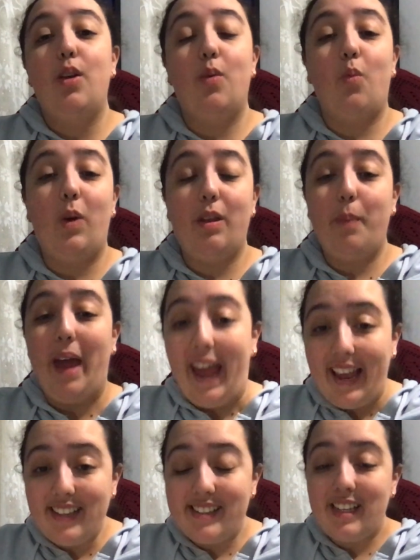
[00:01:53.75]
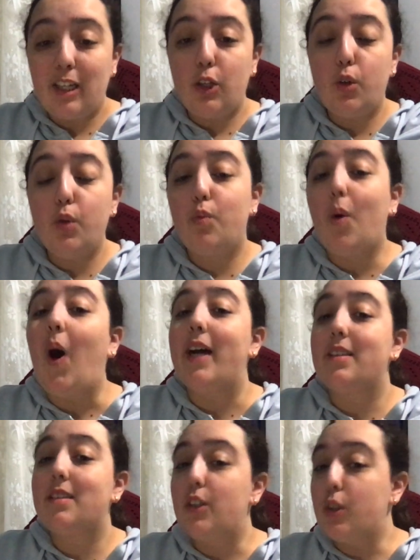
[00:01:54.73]
With pantsing, you
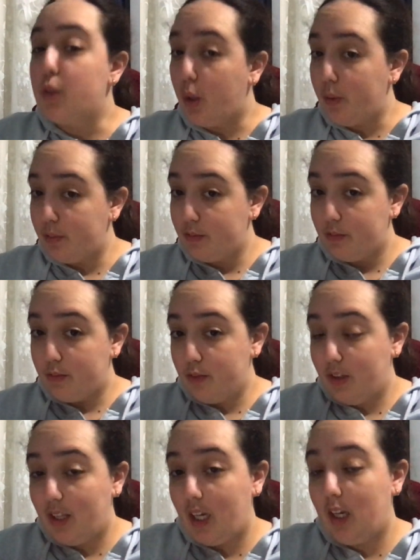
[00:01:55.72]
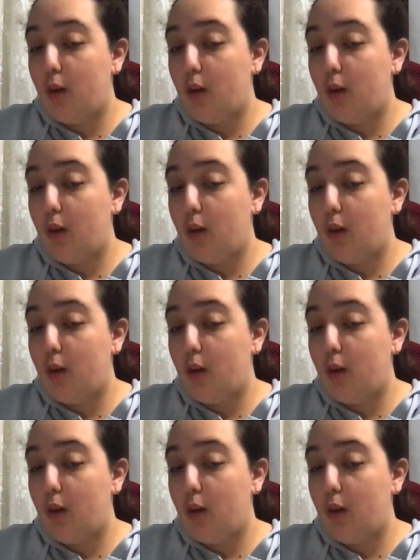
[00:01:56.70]
write. You don't think.